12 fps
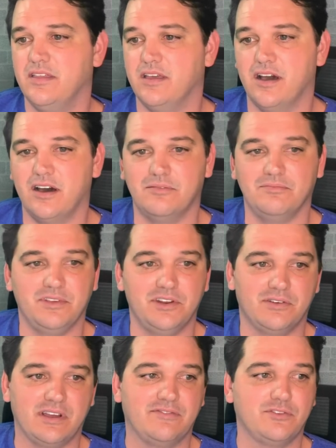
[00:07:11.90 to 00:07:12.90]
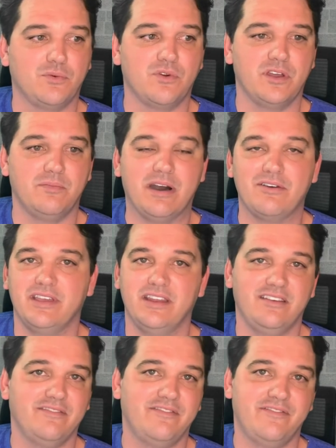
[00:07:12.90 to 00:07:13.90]
You don't have to worry about
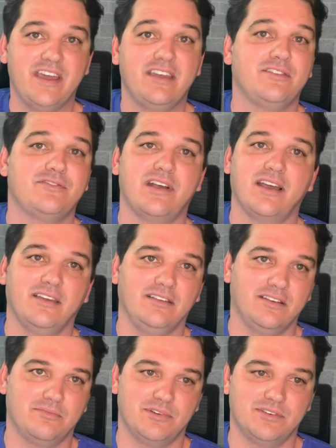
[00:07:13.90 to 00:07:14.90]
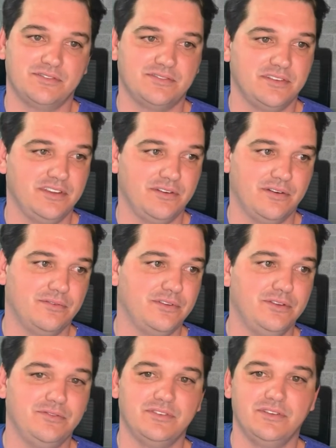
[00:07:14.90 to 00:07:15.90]
getting fake tracking numbers,
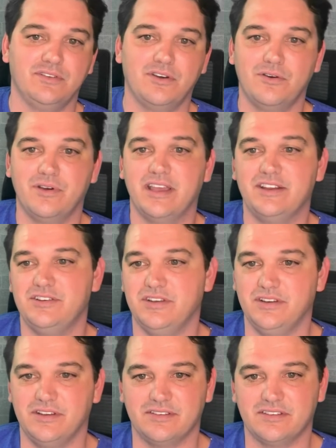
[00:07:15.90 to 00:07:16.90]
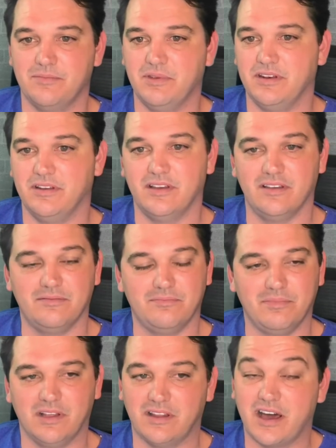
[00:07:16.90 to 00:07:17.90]
using OAGenius. I mean,
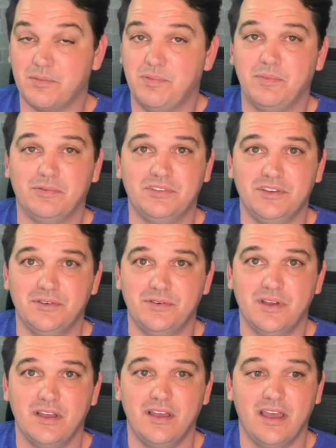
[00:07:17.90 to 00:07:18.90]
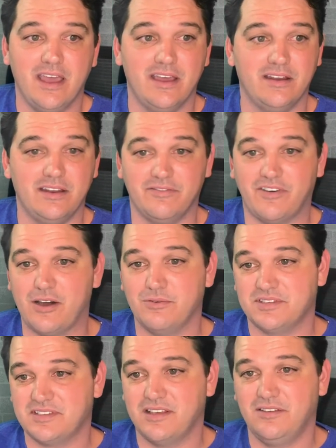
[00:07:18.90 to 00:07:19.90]
a lot of people do. And if I
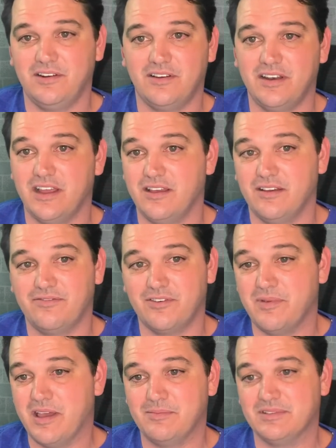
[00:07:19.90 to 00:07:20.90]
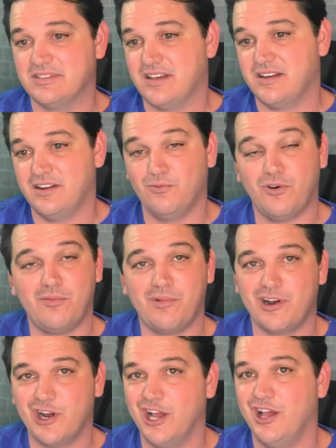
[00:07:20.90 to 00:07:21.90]
was selling from Amazon and
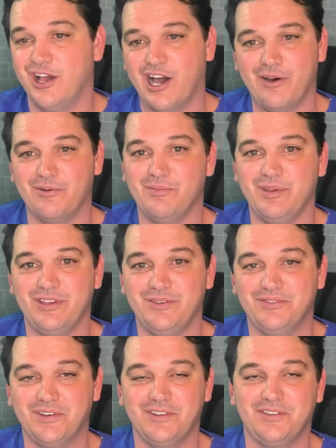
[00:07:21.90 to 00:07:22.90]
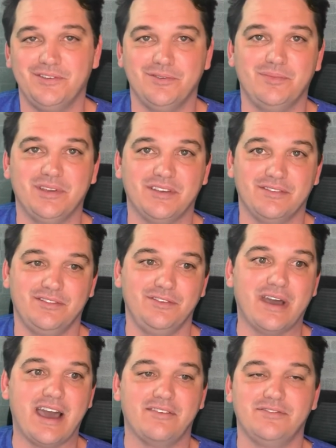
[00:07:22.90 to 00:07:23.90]
Walmart, I would be using it too, because you
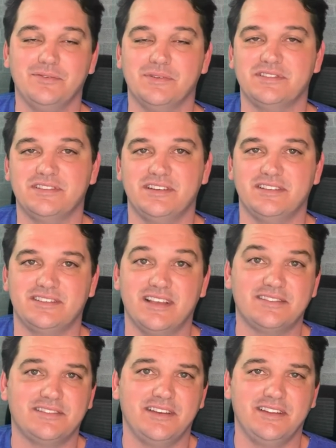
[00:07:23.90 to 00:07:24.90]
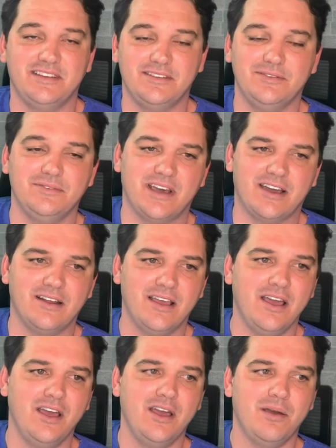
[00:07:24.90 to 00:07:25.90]
have to. It's a necessity to do that.
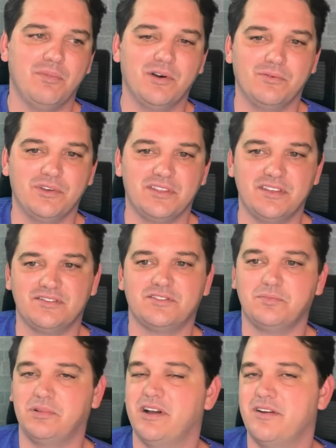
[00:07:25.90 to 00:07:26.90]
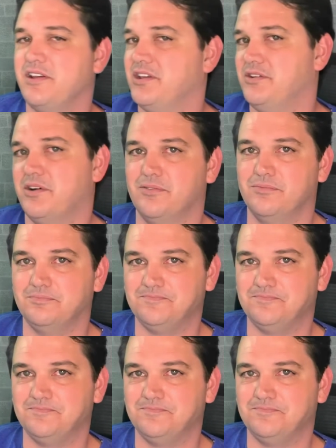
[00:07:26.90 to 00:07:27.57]
But with this supplier, you don't.